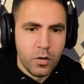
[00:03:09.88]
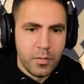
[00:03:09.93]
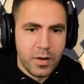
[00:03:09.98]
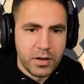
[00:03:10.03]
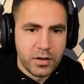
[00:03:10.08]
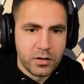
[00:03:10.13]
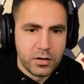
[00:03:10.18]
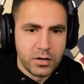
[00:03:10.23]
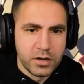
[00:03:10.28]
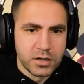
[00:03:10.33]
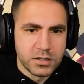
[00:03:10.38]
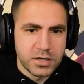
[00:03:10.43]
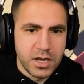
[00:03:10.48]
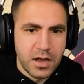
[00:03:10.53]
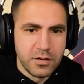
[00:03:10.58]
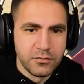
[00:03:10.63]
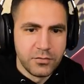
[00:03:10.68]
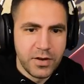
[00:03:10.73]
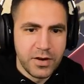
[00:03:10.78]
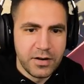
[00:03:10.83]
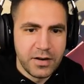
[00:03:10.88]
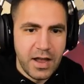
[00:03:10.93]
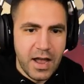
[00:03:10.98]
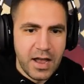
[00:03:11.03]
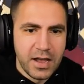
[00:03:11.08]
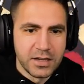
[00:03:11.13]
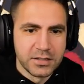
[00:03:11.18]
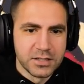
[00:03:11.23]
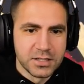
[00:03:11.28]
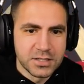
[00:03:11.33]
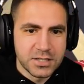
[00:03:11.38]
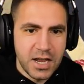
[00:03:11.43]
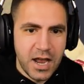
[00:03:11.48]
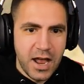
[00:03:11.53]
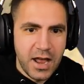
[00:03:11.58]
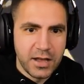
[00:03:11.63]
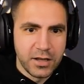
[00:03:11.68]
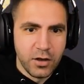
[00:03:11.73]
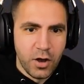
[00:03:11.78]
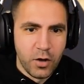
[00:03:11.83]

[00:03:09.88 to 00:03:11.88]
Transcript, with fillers: Oh my goodness, I'm very high in the sky.